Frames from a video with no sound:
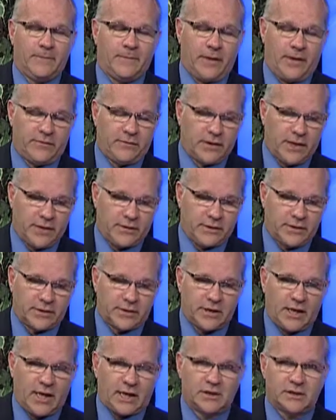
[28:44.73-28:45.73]
And then the
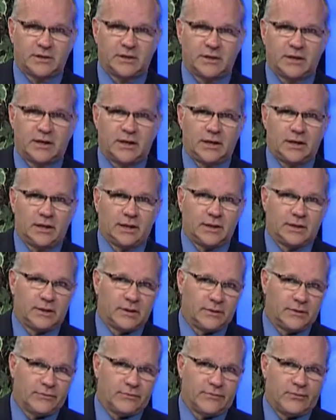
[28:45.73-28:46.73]
texting and
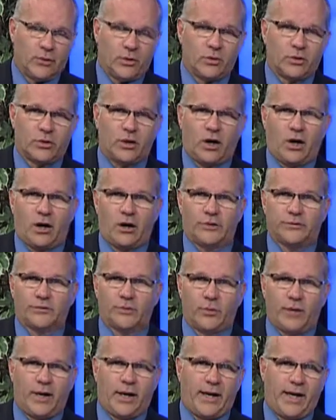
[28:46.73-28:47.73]
the phone calls
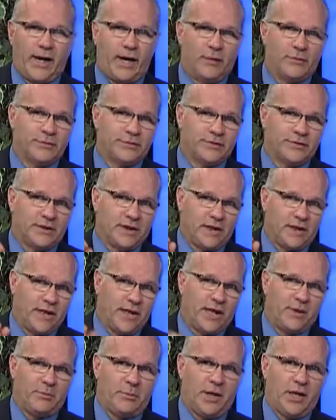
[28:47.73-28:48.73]
went out and said,
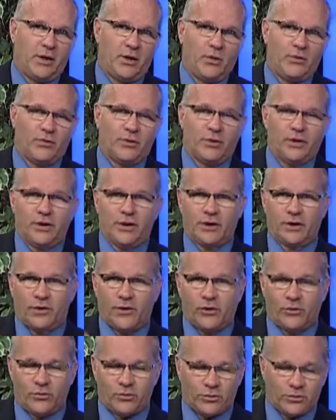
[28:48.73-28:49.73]
hey, meet over
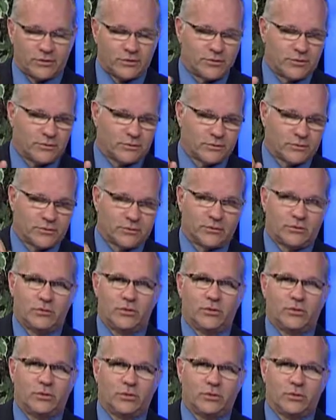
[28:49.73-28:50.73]
here. We're, there's
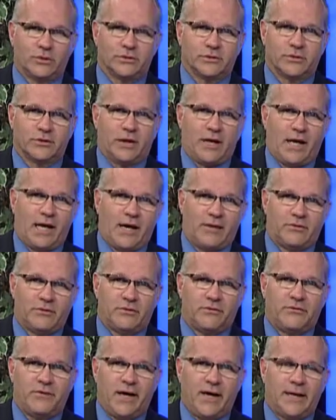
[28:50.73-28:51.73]
two girls are going to have a
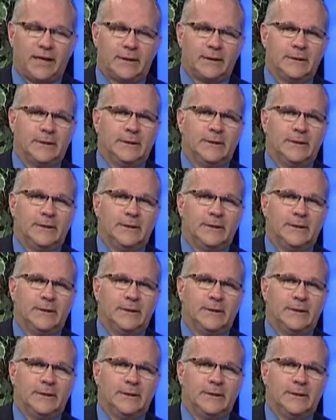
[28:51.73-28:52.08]
fight.